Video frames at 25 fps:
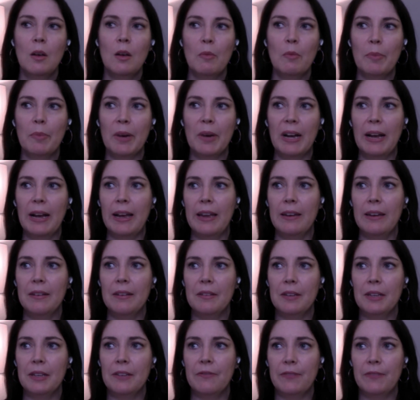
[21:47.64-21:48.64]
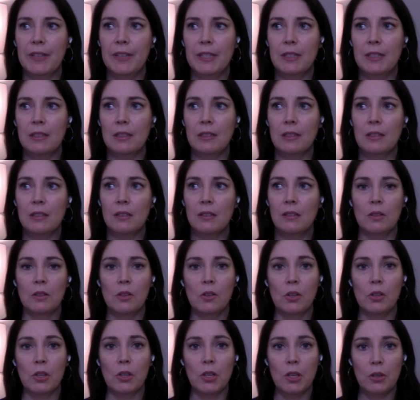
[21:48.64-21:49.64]
But if it's
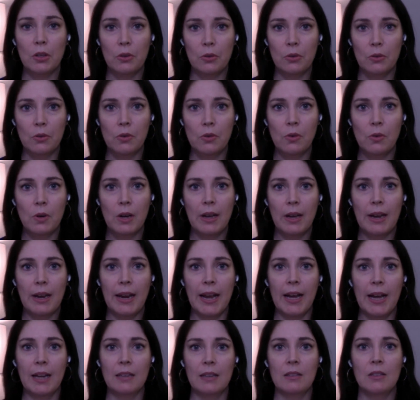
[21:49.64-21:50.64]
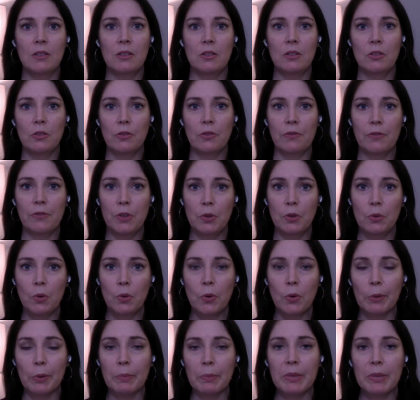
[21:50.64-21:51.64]
you and your few
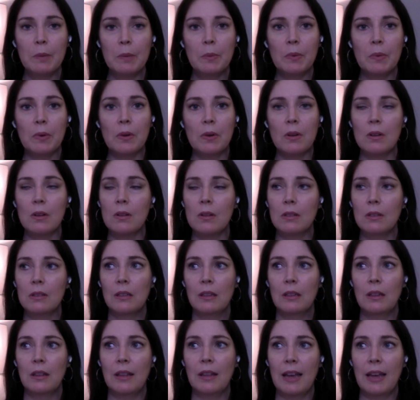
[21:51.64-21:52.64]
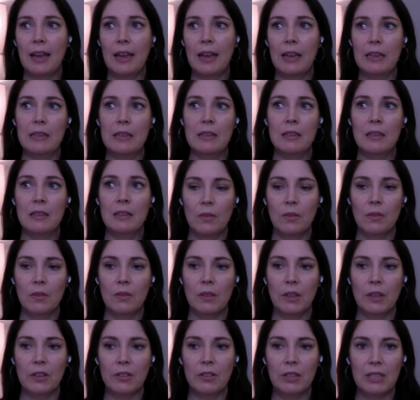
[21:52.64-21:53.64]
core people, then
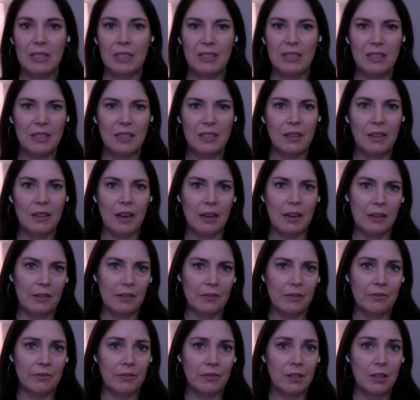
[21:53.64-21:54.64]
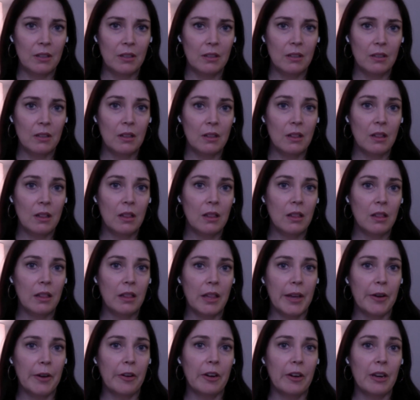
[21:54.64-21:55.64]
there is a lot of
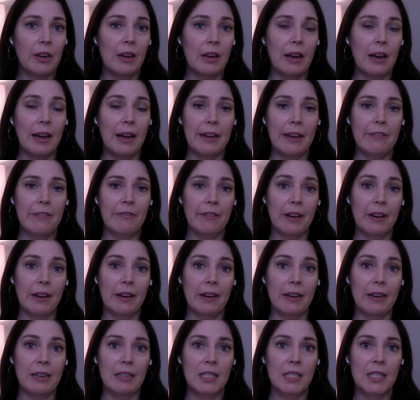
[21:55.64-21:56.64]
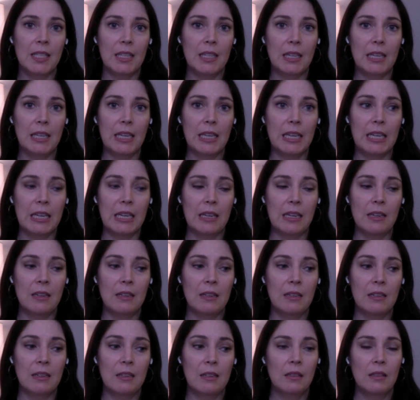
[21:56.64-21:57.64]
clarity, I find,
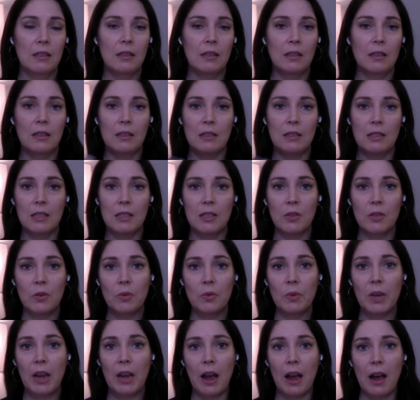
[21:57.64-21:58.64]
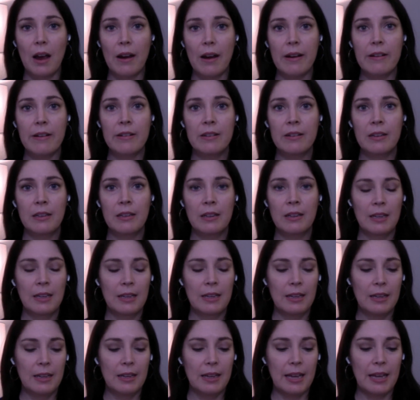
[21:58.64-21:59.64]
in this is who we are,
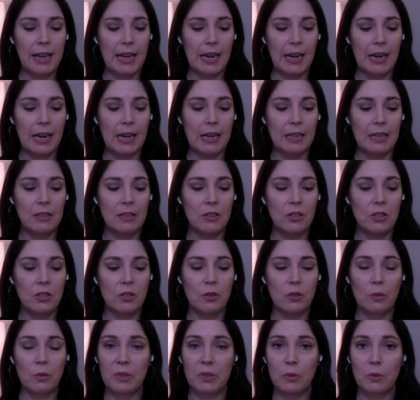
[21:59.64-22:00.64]
and you'll be